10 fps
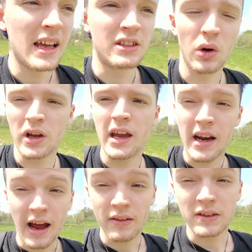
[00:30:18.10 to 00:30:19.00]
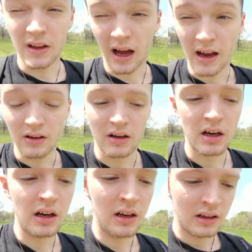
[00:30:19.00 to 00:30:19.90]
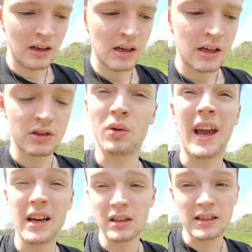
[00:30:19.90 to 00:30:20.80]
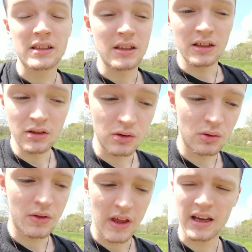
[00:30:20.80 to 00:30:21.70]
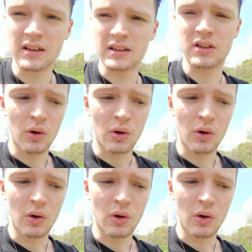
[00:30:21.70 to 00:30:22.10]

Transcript: it's okay to have style. It's okay to listen to new things.